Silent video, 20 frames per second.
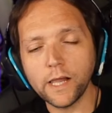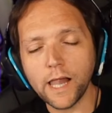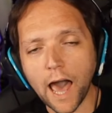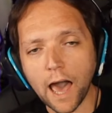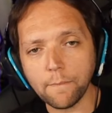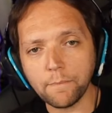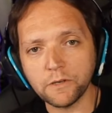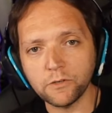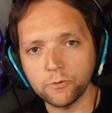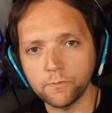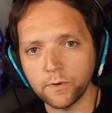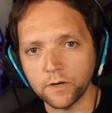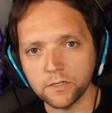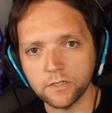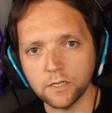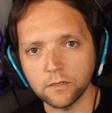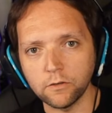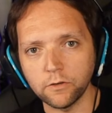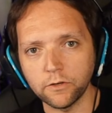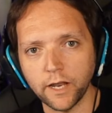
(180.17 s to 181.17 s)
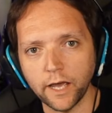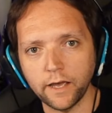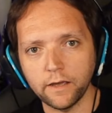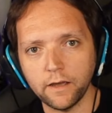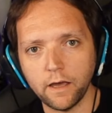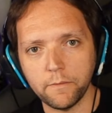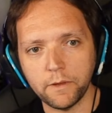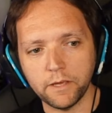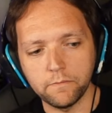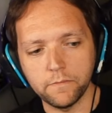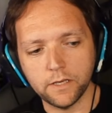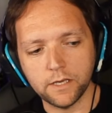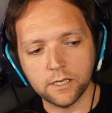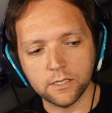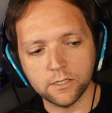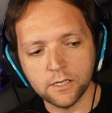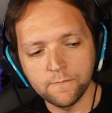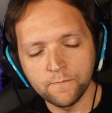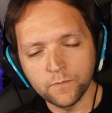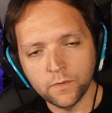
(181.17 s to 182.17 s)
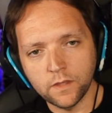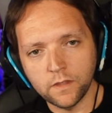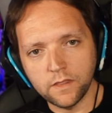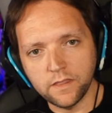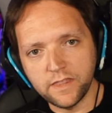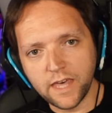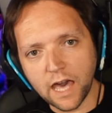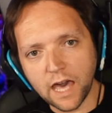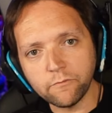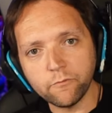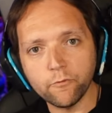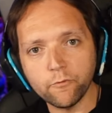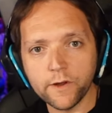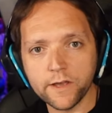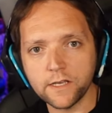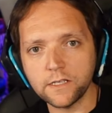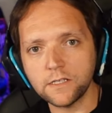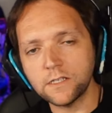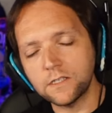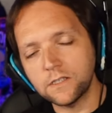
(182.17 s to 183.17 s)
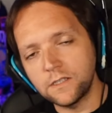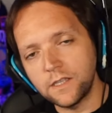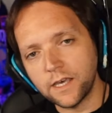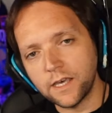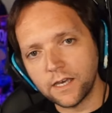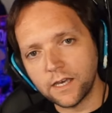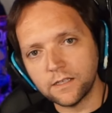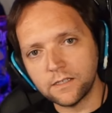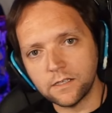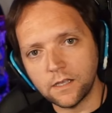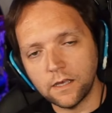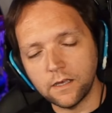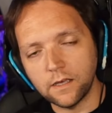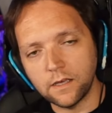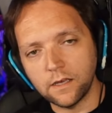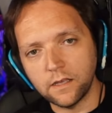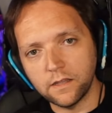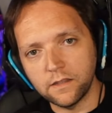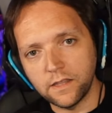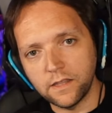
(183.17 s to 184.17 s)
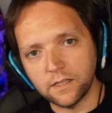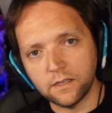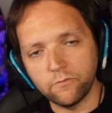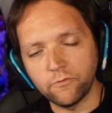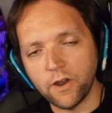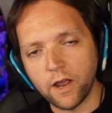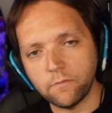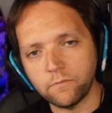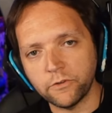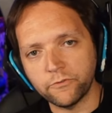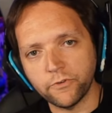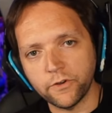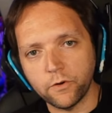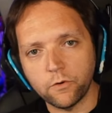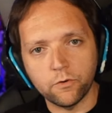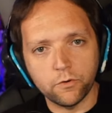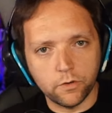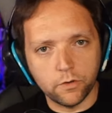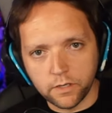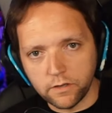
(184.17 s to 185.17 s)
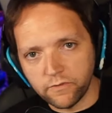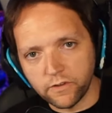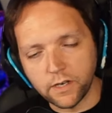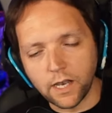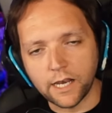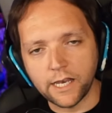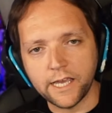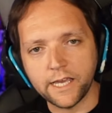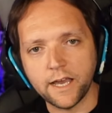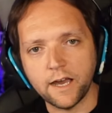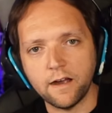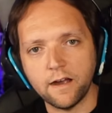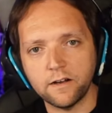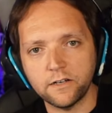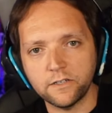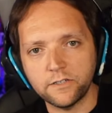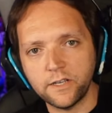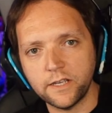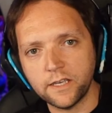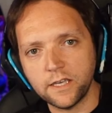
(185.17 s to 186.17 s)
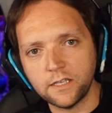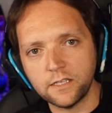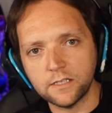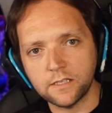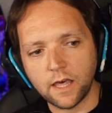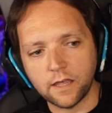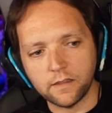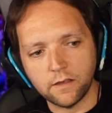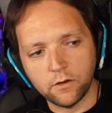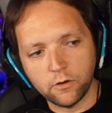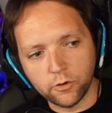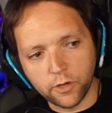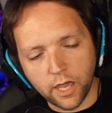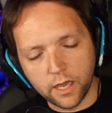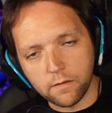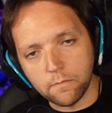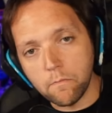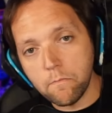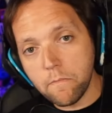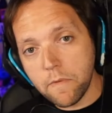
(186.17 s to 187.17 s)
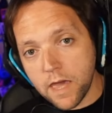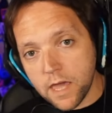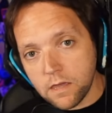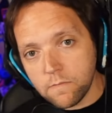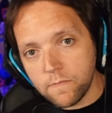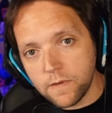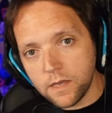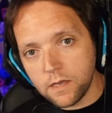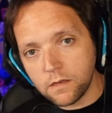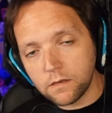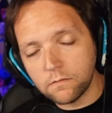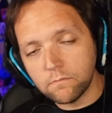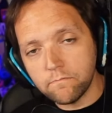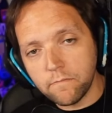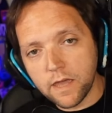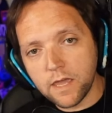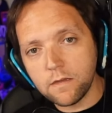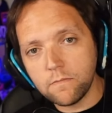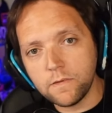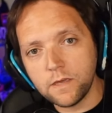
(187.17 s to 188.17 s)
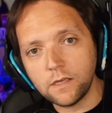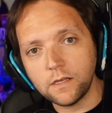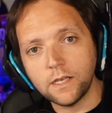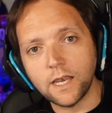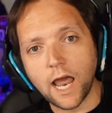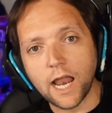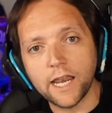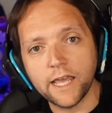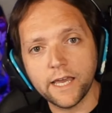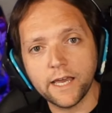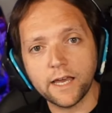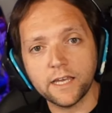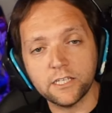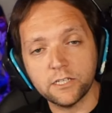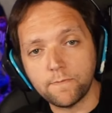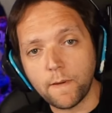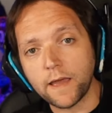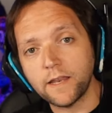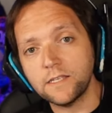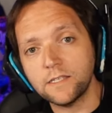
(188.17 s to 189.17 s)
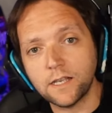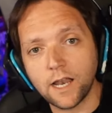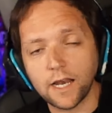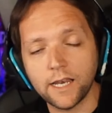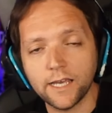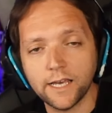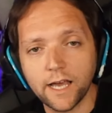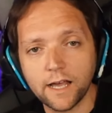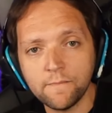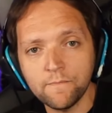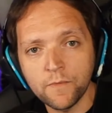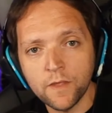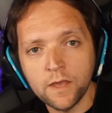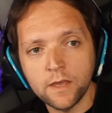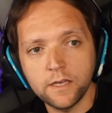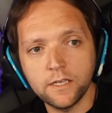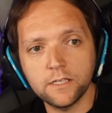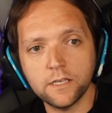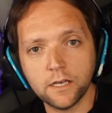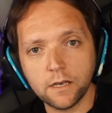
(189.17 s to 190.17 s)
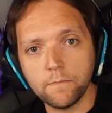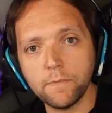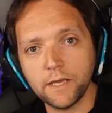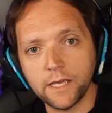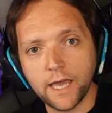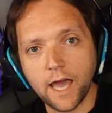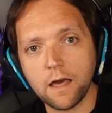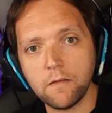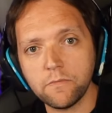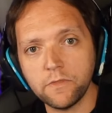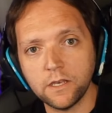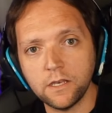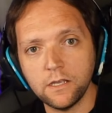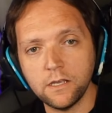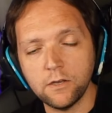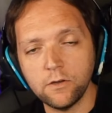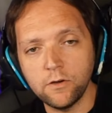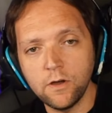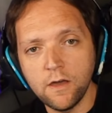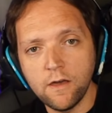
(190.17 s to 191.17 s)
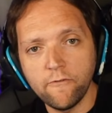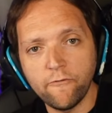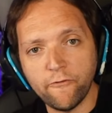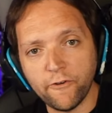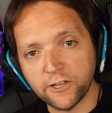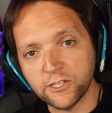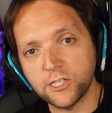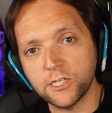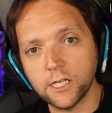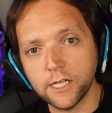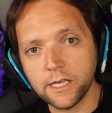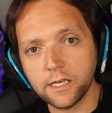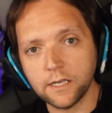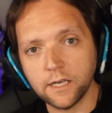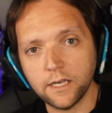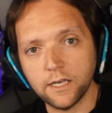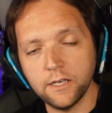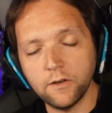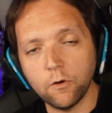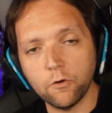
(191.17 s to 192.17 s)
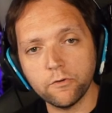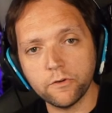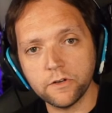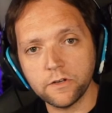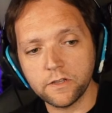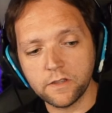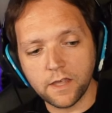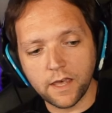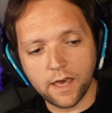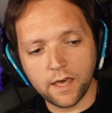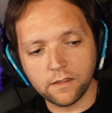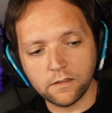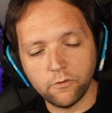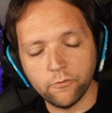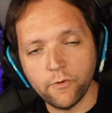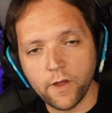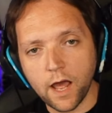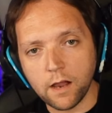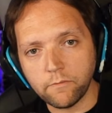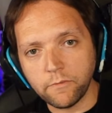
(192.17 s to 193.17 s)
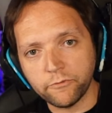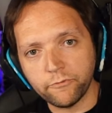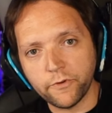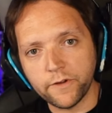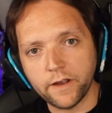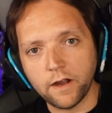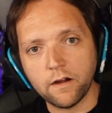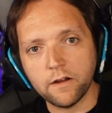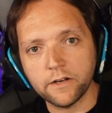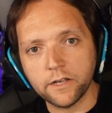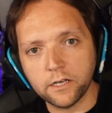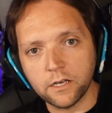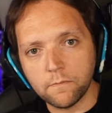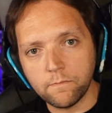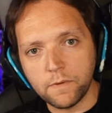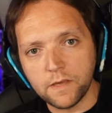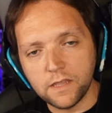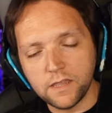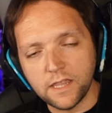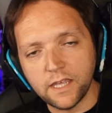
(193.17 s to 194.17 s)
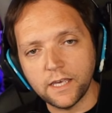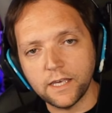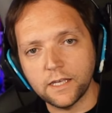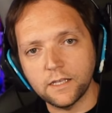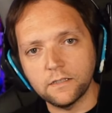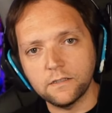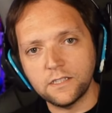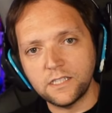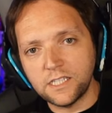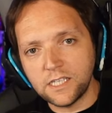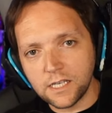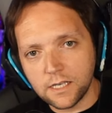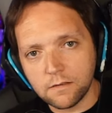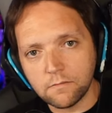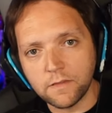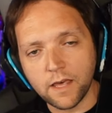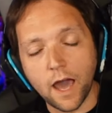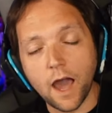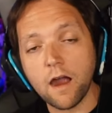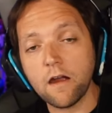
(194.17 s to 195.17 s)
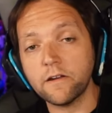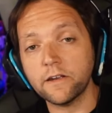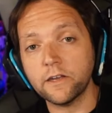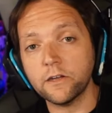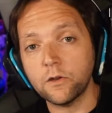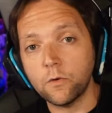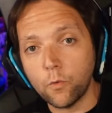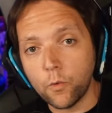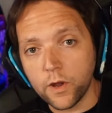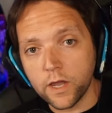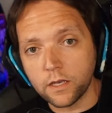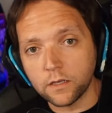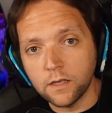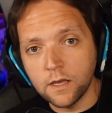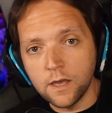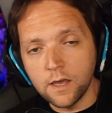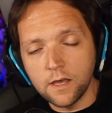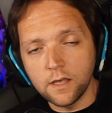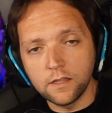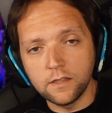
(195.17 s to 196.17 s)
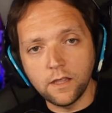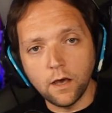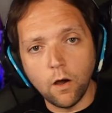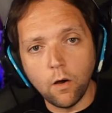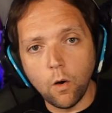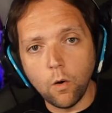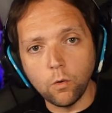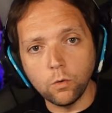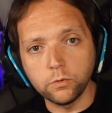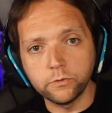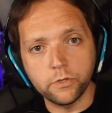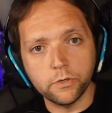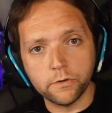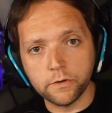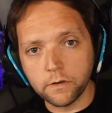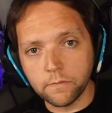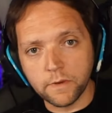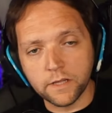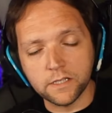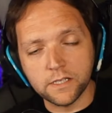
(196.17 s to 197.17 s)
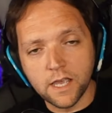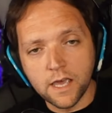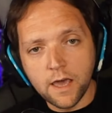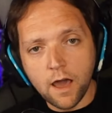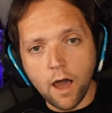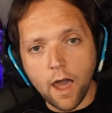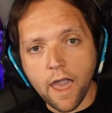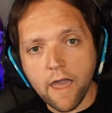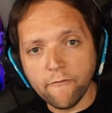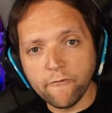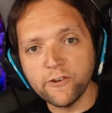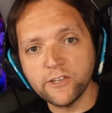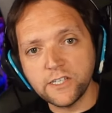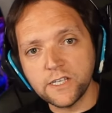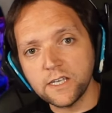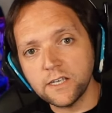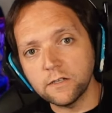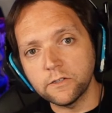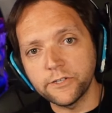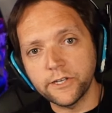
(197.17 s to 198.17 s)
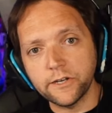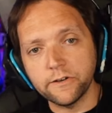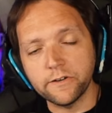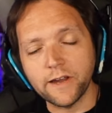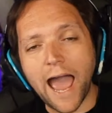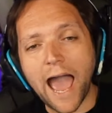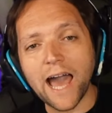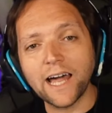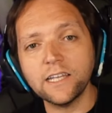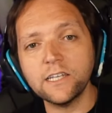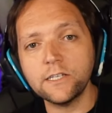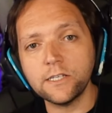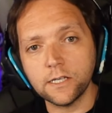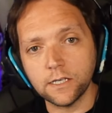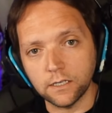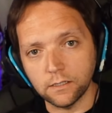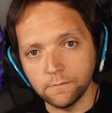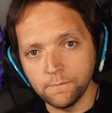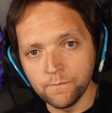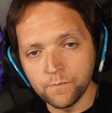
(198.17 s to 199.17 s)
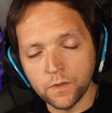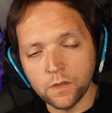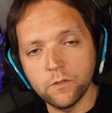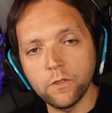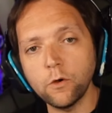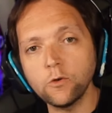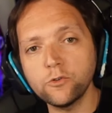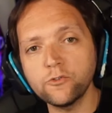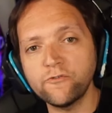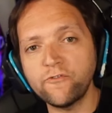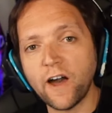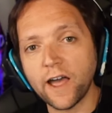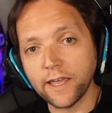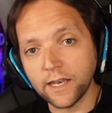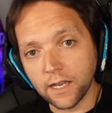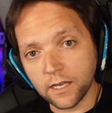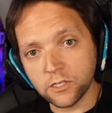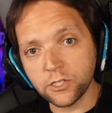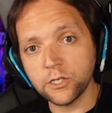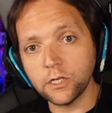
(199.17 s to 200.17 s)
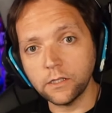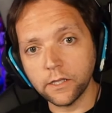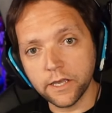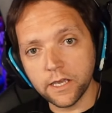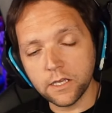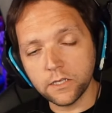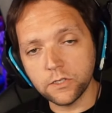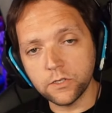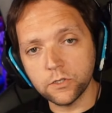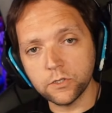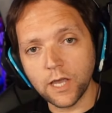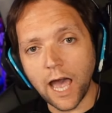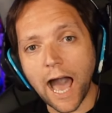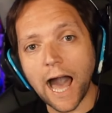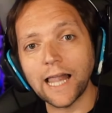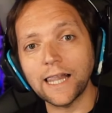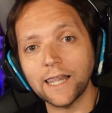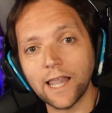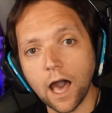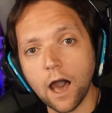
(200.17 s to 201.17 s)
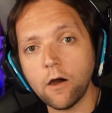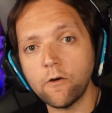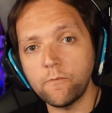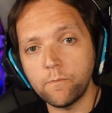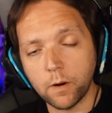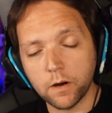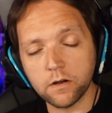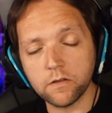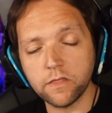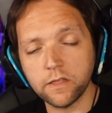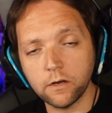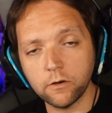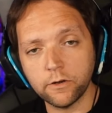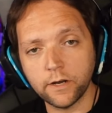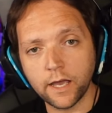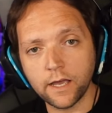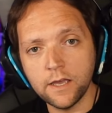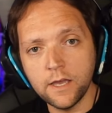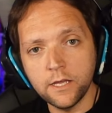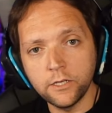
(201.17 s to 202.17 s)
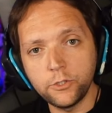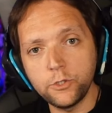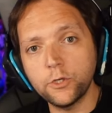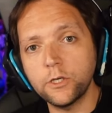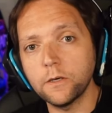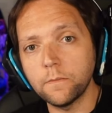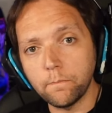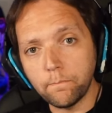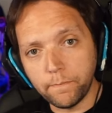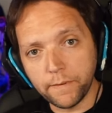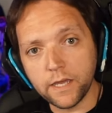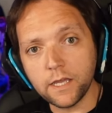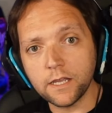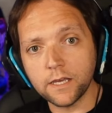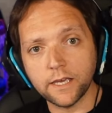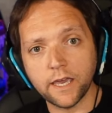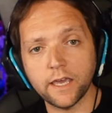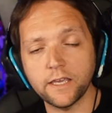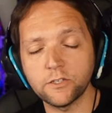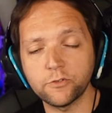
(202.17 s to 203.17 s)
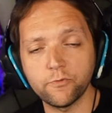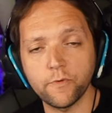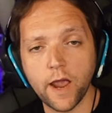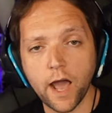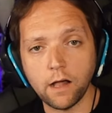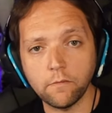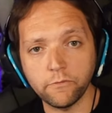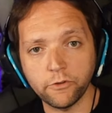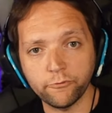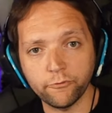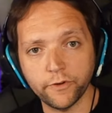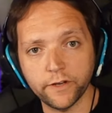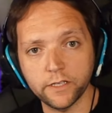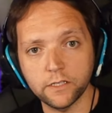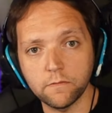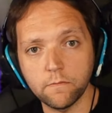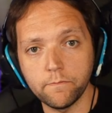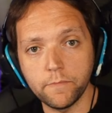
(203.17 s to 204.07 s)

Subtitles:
will happen to Barcelona? I mean, because that risk that Real Madrid or even La Liga are taking is that, okay, maybe La Liga, Spanish La Liga, is gonna become the new French league in order that Real Madrid are gonna be the team that are gonna win the whole tournaments every single year until those financial issues allow Barcelona to compete against Real Madrid.